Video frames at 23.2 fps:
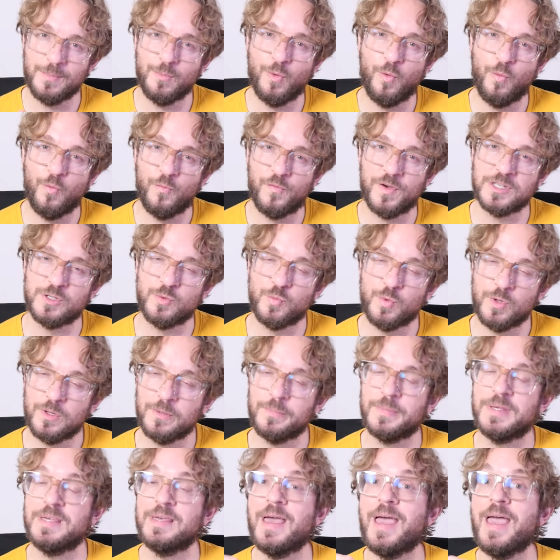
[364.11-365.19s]
Moon phase will
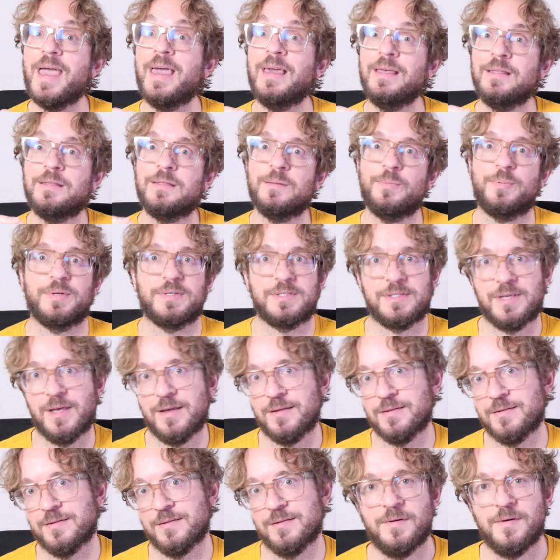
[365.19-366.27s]
be
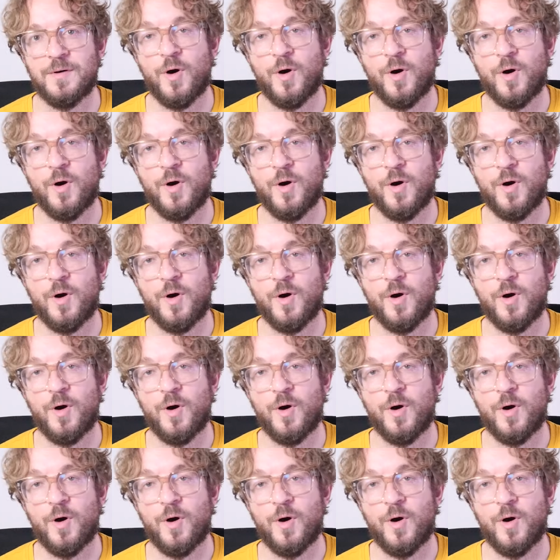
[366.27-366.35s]
80%.